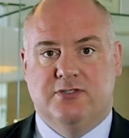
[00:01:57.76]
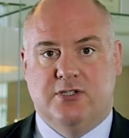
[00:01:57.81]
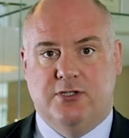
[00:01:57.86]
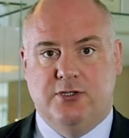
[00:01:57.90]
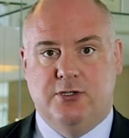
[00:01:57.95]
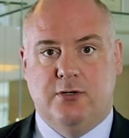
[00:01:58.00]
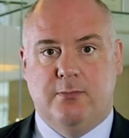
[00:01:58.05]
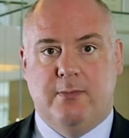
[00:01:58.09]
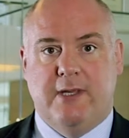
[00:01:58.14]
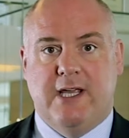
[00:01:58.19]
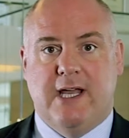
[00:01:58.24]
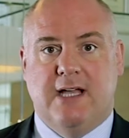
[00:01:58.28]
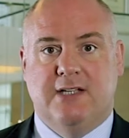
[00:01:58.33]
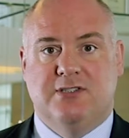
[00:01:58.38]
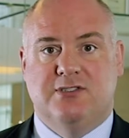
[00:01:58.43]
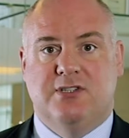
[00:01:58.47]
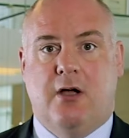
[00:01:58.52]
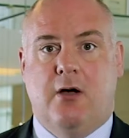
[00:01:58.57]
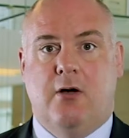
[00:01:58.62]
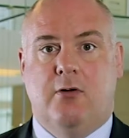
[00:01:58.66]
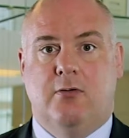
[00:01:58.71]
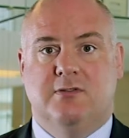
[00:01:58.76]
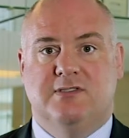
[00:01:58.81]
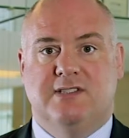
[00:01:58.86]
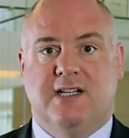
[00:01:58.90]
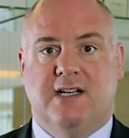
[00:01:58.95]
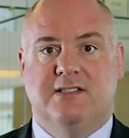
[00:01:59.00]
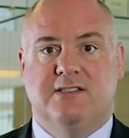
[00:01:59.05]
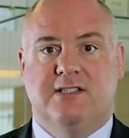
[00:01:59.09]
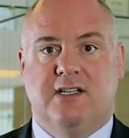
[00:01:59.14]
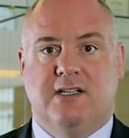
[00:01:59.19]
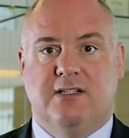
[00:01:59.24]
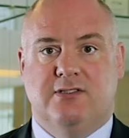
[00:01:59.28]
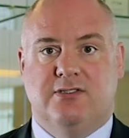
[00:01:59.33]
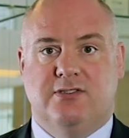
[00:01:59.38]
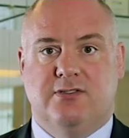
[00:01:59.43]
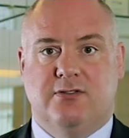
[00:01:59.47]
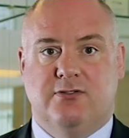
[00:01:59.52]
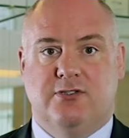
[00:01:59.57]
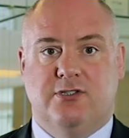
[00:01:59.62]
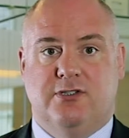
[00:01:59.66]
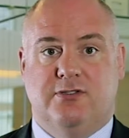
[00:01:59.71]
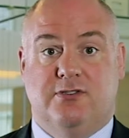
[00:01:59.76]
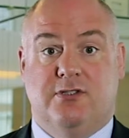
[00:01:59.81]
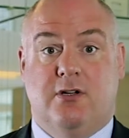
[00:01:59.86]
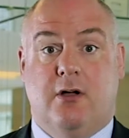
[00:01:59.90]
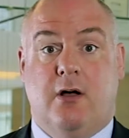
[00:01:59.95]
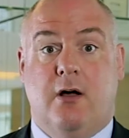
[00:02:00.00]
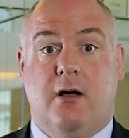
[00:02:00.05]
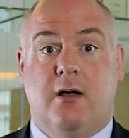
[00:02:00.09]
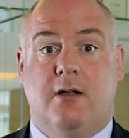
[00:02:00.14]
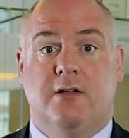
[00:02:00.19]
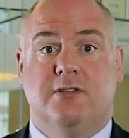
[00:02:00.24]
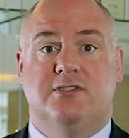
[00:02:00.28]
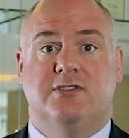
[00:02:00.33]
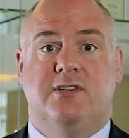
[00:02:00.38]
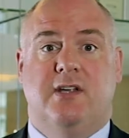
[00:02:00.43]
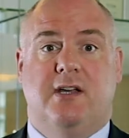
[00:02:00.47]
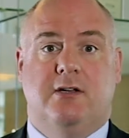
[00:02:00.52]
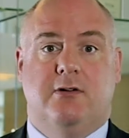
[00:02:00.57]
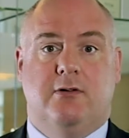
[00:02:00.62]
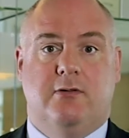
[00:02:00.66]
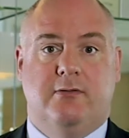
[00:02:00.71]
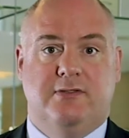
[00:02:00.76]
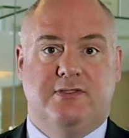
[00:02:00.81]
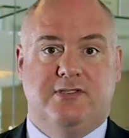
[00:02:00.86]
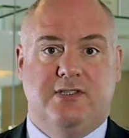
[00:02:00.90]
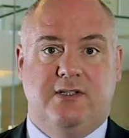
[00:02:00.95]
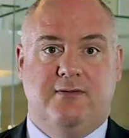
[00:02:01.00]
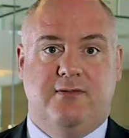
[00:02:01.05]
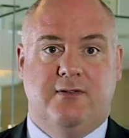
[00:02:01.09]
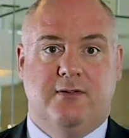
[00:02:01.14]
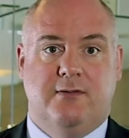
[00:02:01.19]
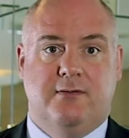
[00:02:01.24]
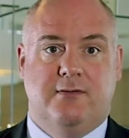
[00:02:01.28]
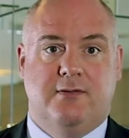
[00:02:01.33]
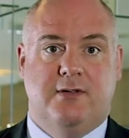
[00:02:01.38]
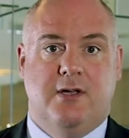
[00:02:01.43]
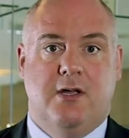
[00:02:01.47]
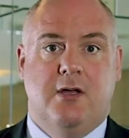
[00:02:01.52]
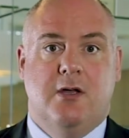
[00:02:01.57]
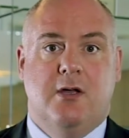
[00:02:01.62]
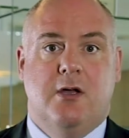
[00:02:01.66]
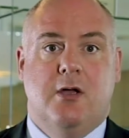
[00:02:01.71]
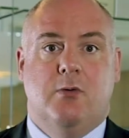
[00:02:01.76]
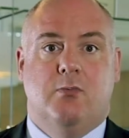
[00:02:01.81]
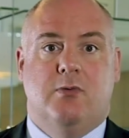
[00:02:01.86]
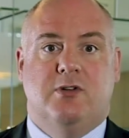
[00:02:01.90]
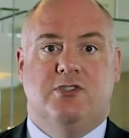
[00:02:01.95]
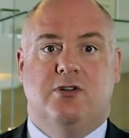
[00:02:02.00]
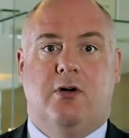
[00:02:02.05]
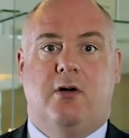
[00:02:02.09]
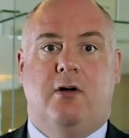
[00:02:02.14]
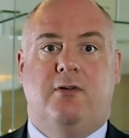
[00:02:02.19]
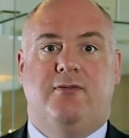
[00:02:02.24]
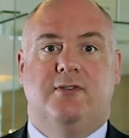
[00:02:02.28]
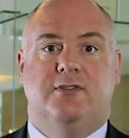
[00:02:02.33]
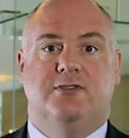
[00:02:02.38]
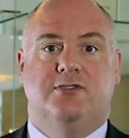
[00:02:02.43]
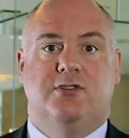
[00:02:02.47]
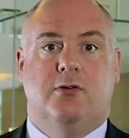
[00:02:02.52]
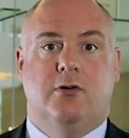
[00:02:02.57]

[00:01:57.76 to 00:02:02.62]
So UBS holds assets such as CARS, their currency fund, which offers